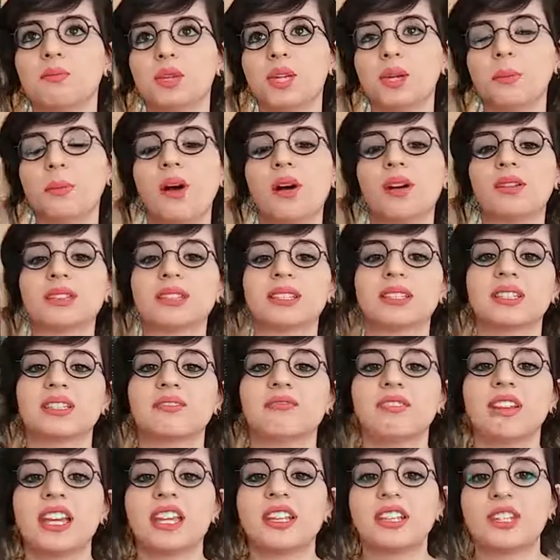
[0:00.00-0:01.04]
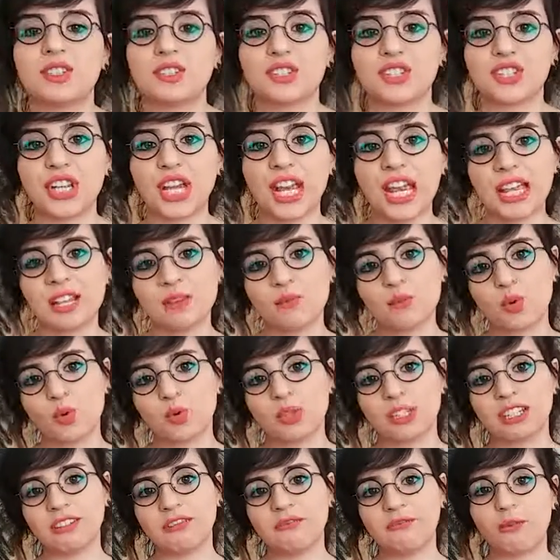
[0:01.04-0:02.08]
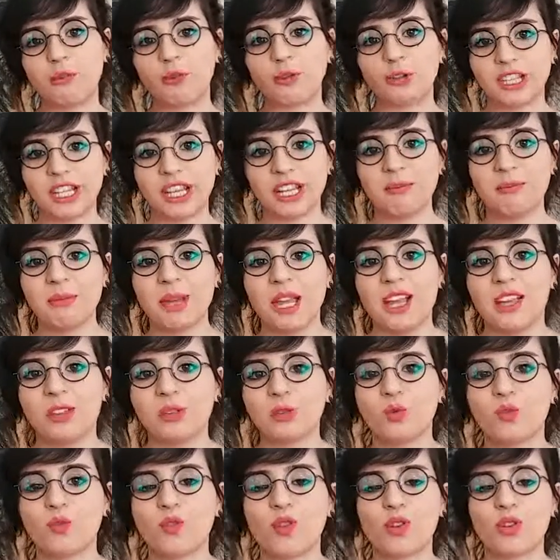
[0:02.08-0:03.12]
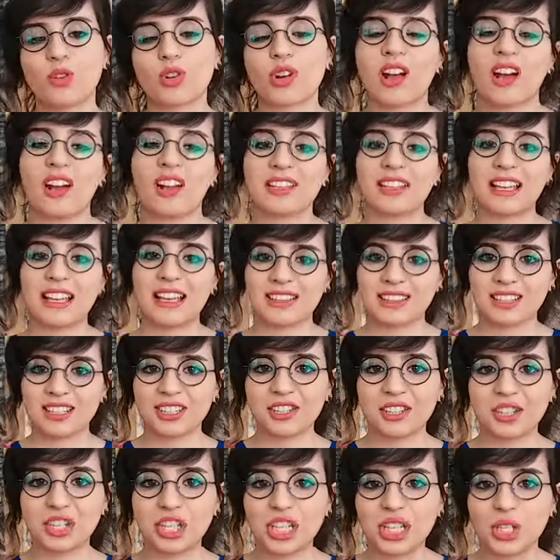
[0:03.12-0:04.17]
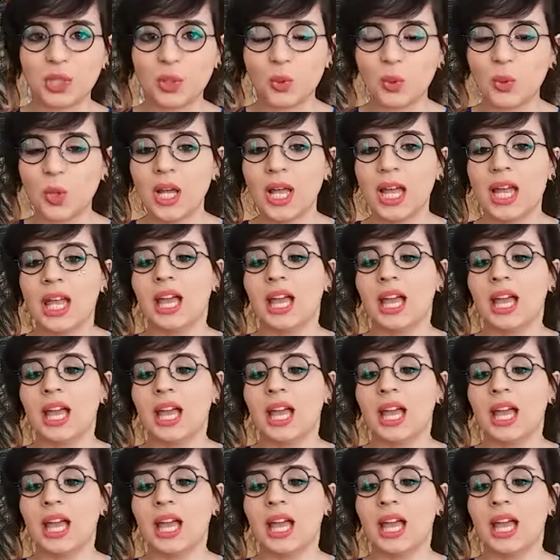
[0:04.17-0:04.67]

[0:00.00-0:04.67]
be a positive energy and motive for them to work hard and continue.